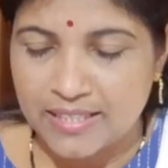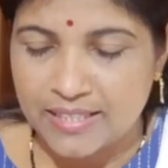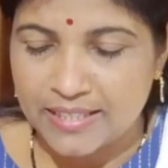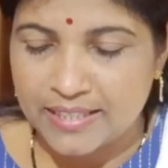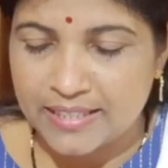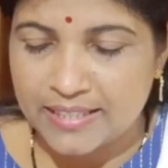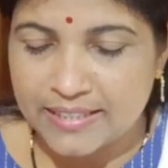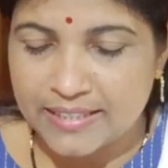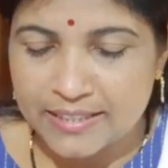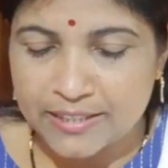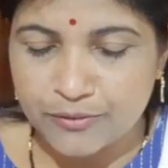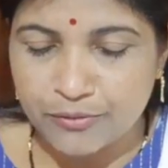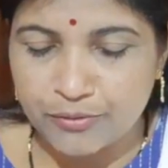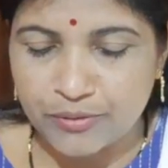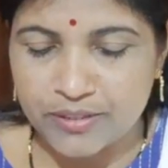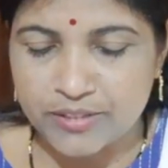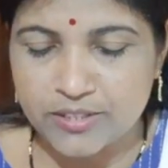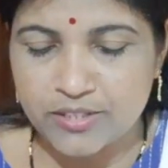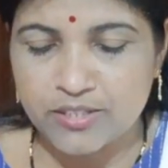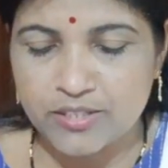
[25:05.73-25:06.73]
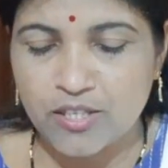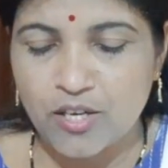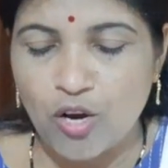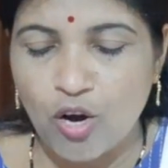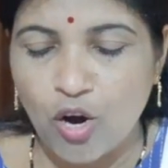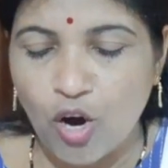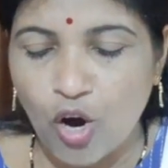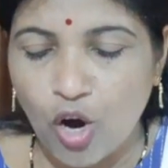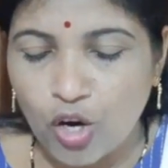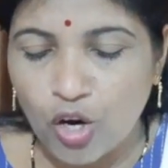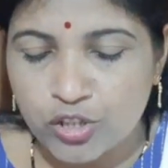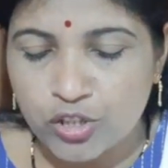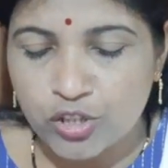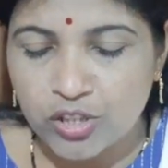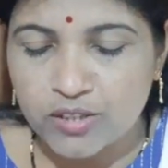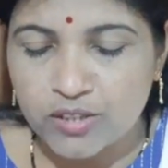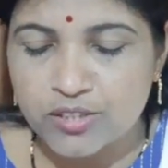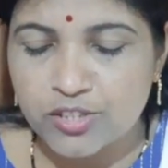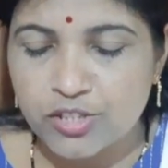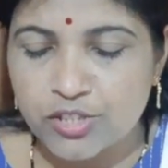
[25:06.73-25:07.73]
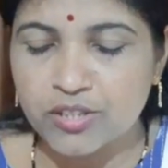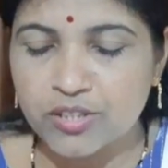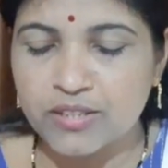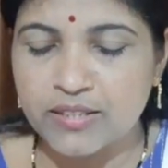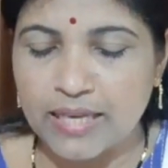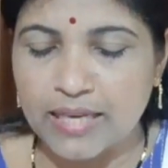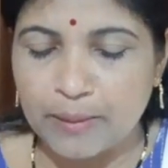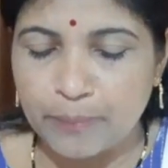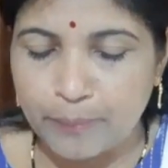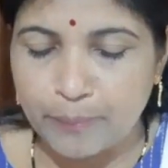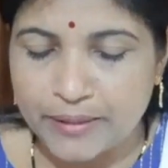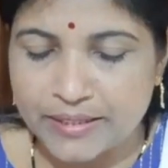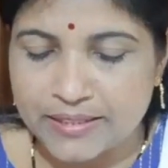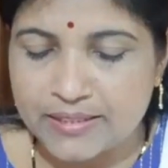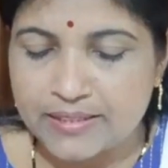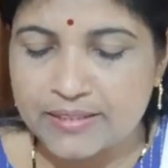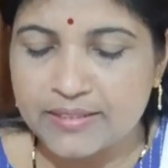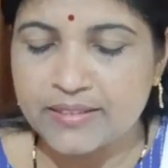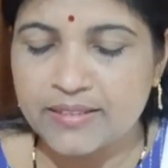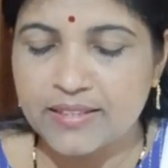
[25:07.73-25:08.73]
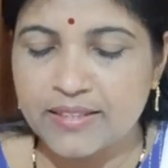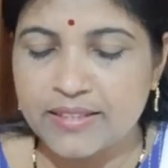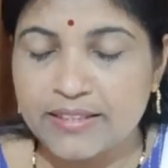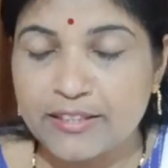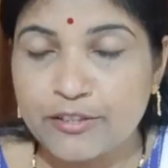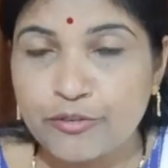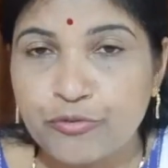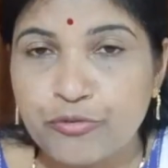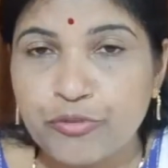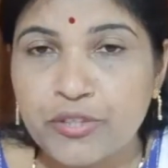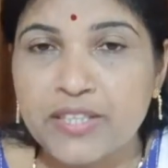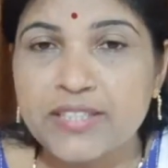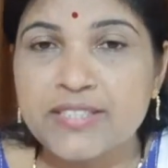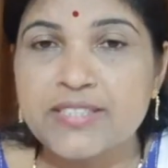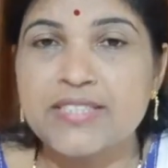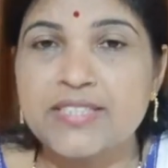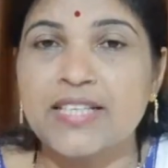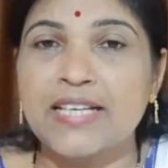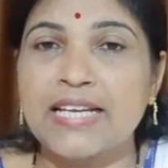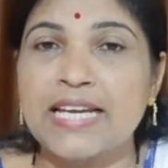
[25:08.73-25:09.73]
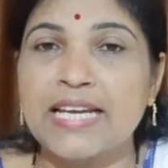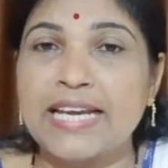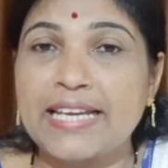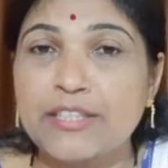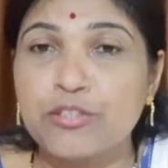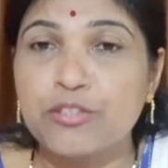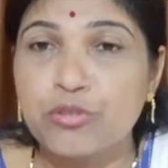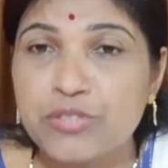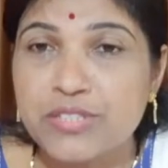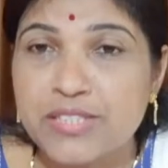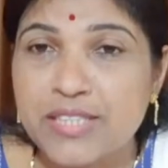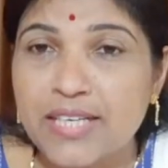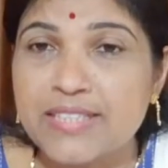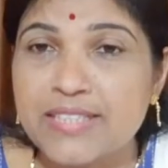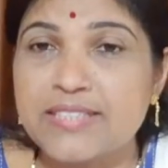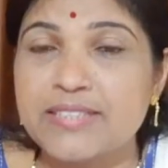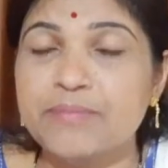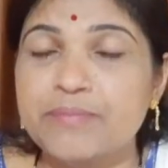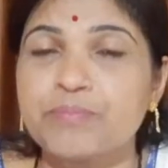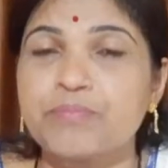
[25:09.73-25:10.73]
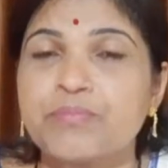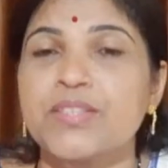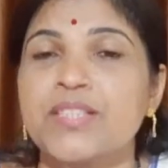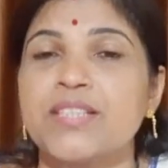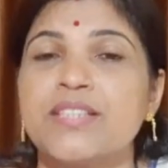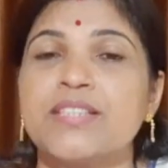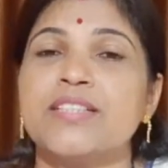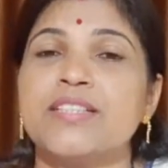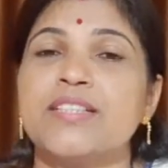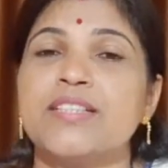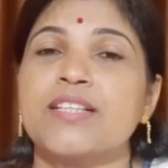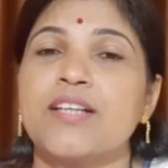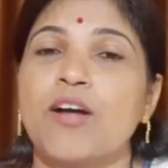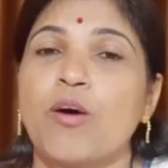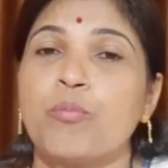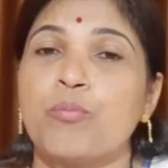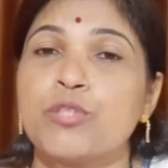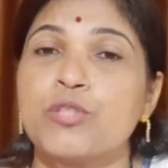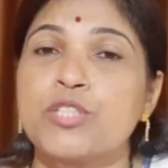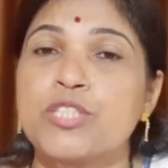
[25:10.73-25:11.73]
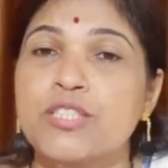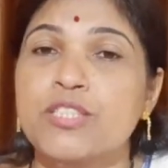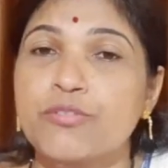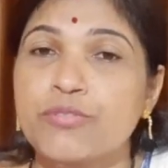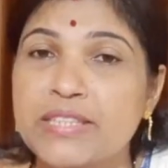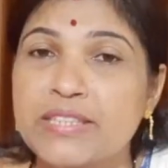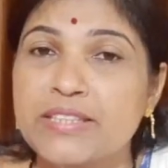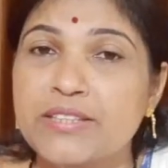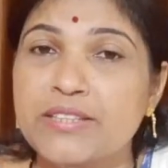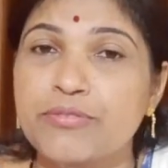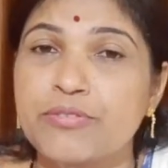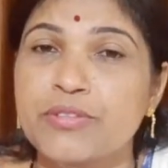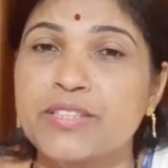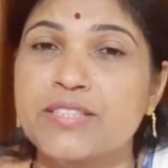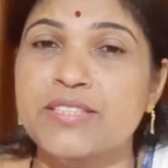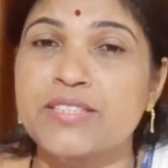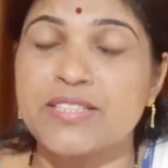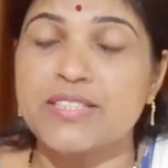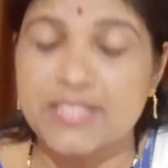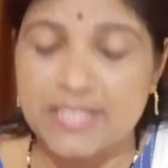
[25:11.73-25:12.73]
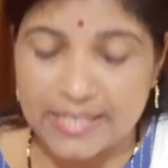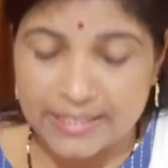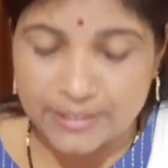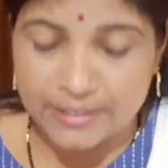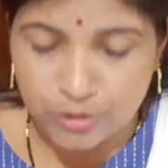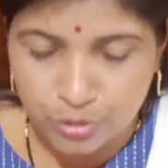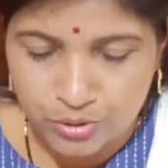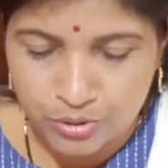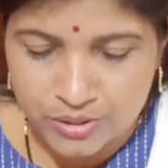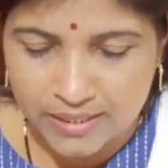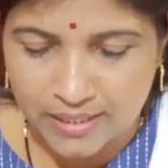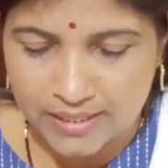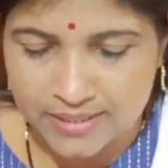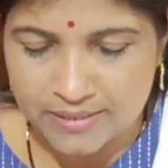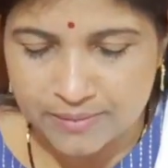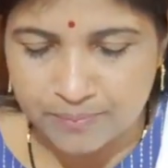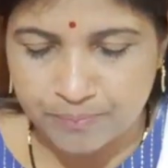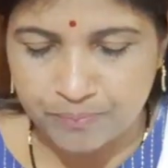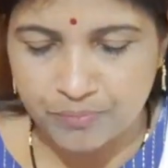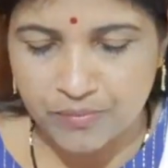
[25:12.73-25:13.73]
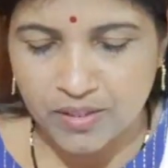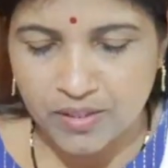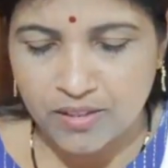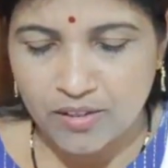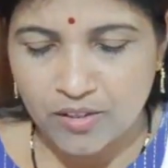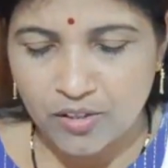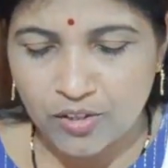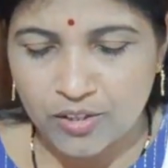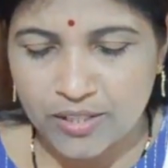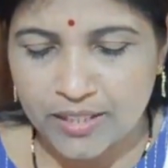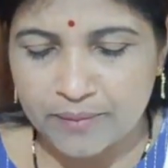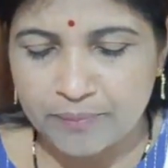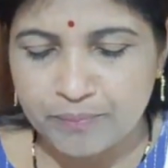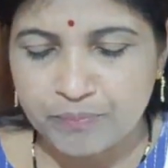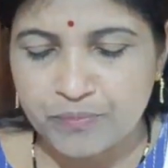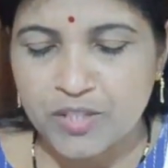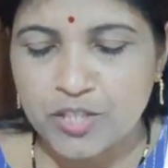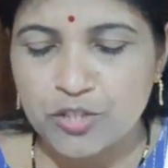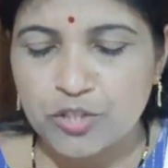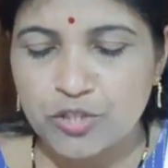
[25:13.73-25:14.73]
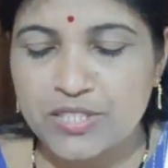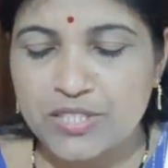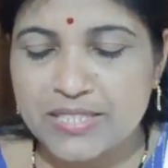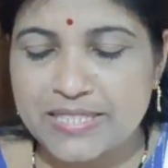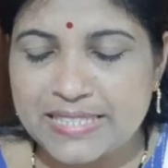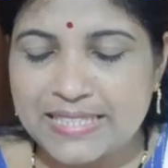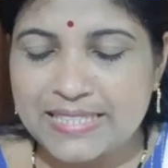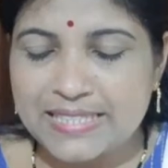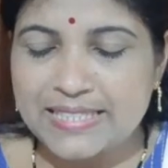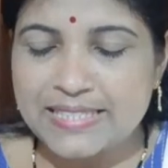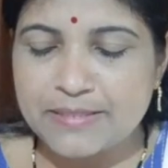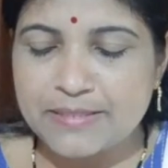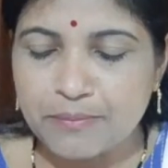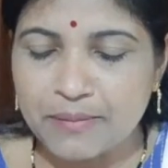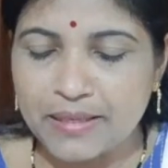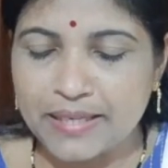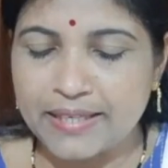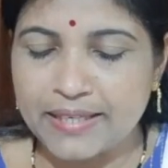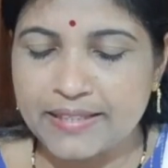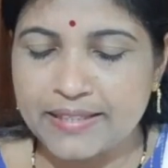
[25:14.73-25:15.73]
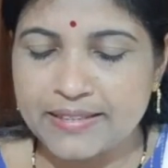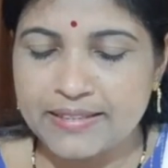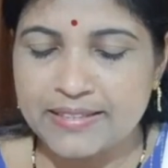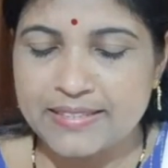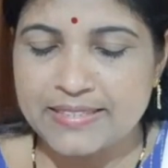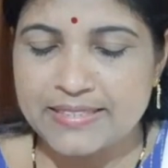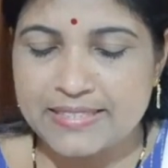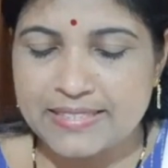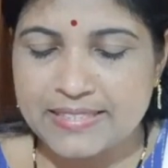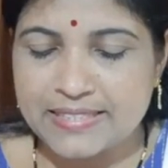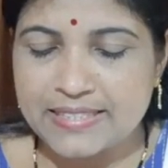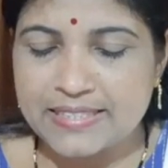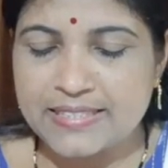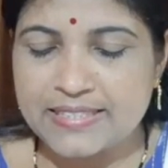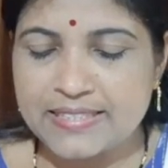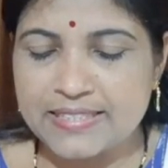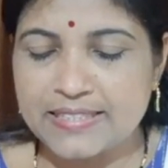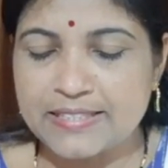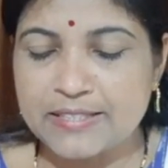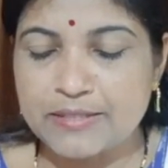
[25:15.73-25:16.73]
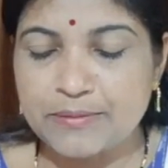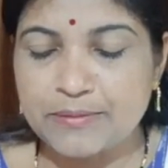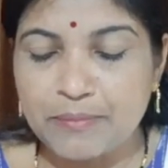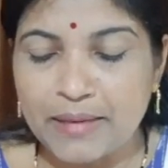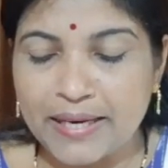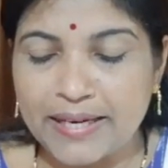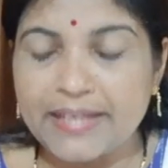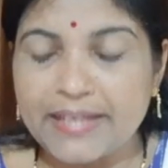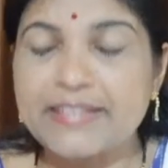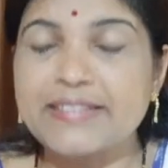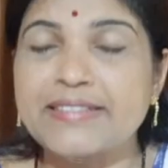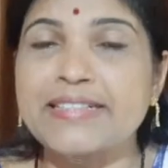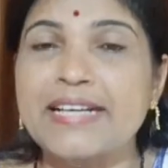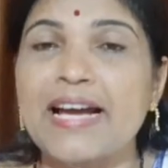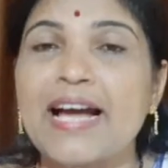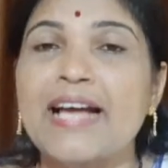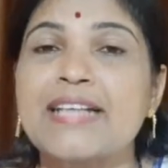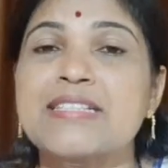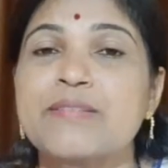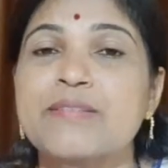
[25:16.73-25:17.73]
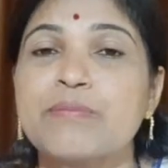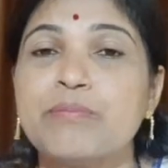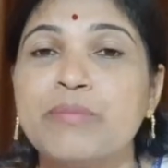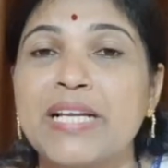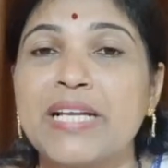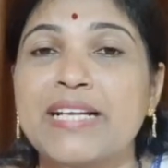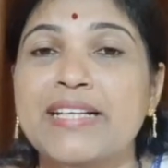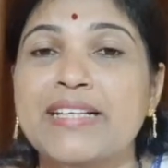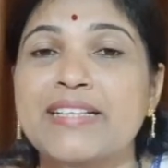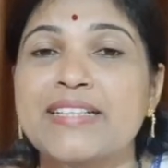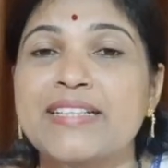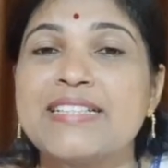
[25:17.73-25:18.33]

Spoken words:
Indifference, unconcern, apathy, difference, enthusiasm. Here opposite of indifference is enthusiasm. Okay, so cheese is made dash milk.